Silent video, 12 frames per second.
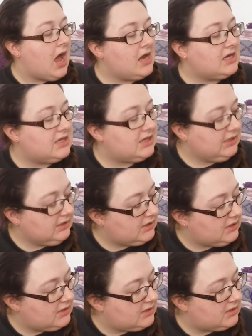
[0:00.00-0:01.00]
and I think
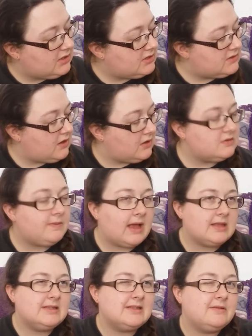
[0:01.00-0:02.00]
that those
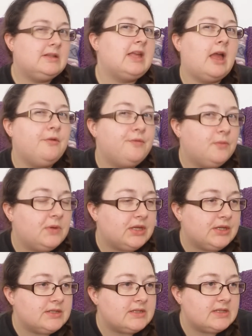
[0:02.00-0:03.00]
patterns are really helpful
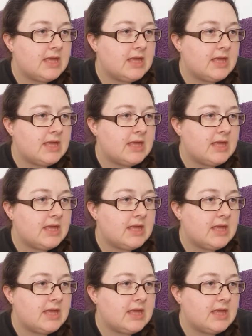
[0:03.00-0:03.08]
because